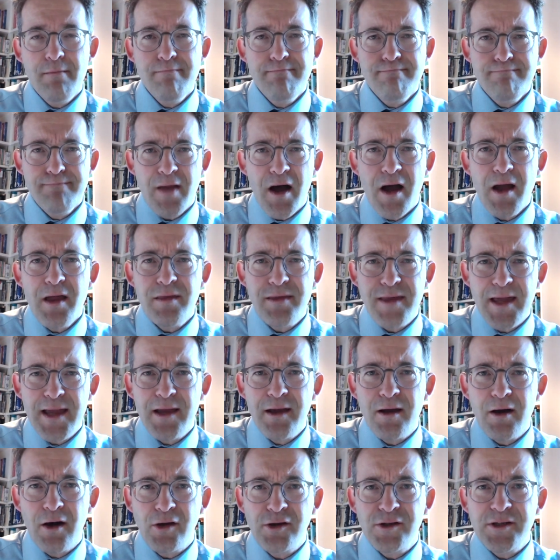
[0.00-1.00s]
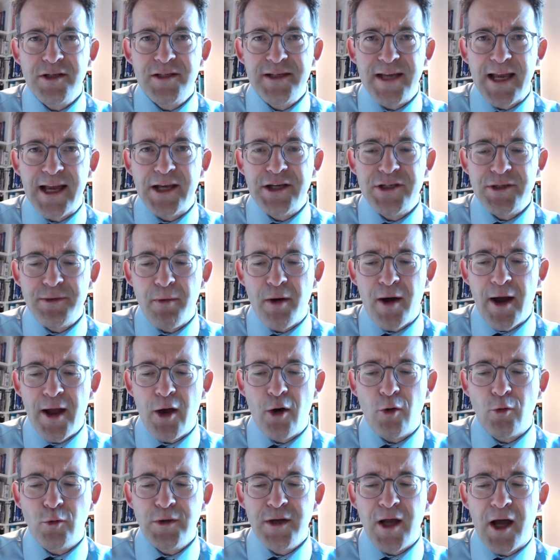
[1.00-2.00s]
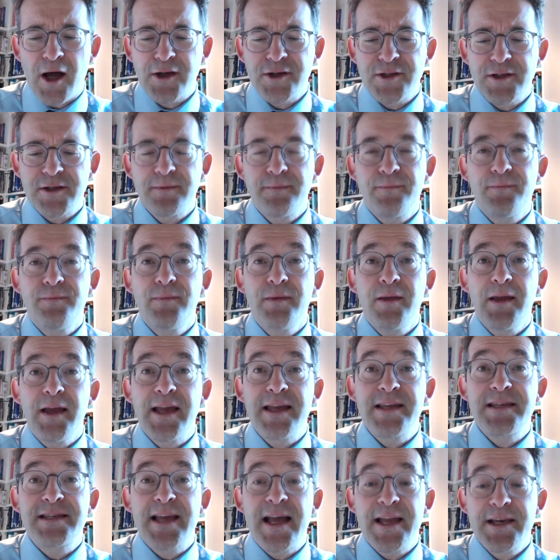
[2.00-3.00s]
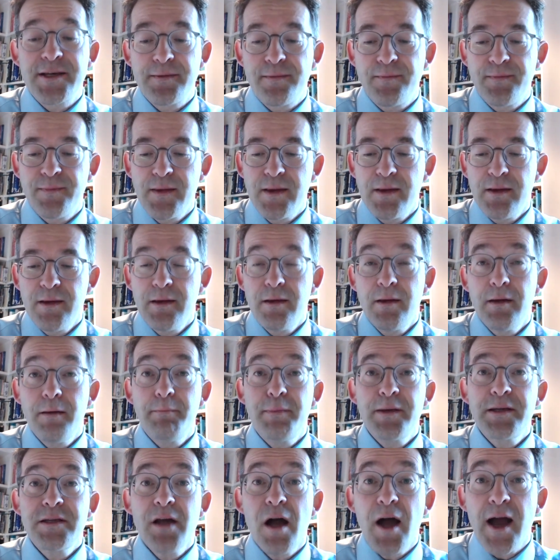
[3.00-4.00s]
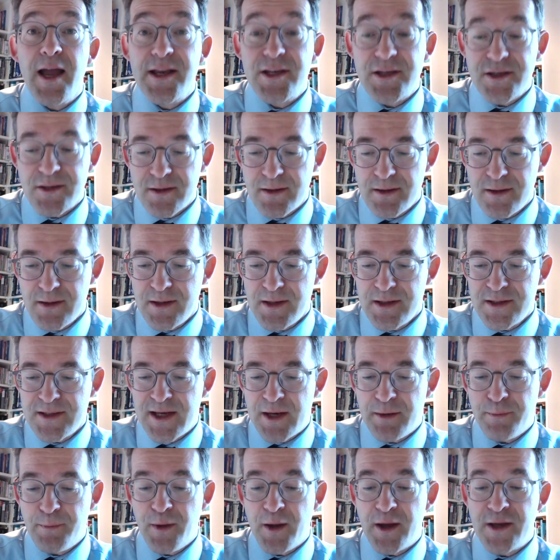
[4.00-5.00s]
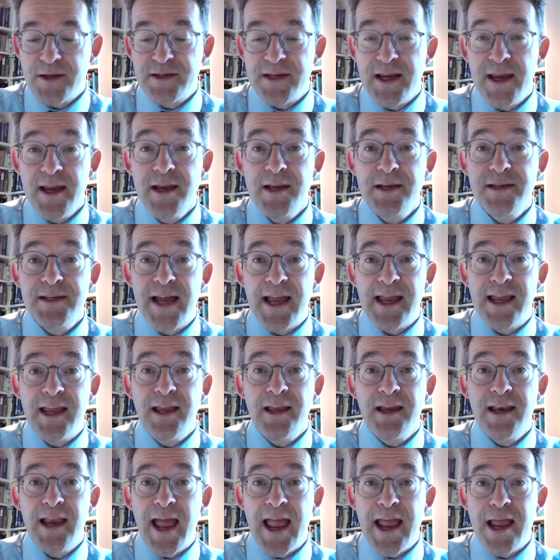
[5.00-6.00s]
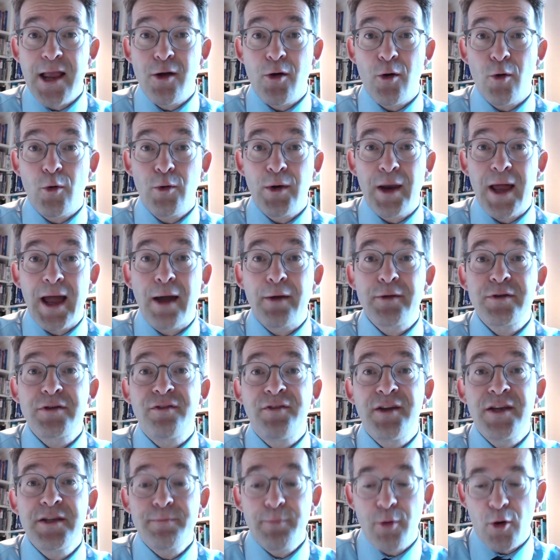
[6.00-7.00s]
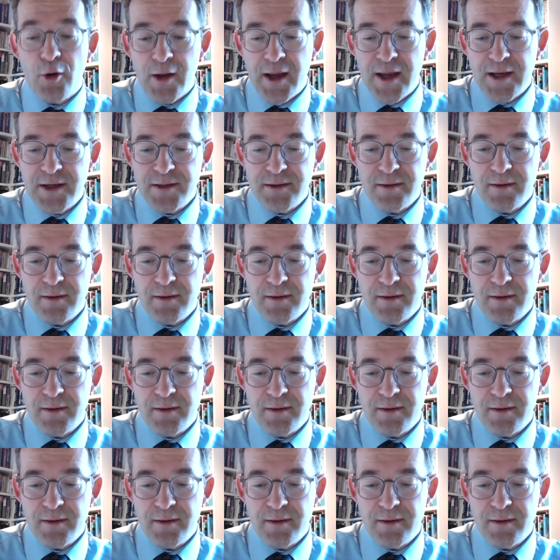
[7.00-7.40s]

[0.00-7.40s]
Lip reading: "I think I'll stick to my old hut," he said. "Besides," said Percy, taking an acorn out of his pocket,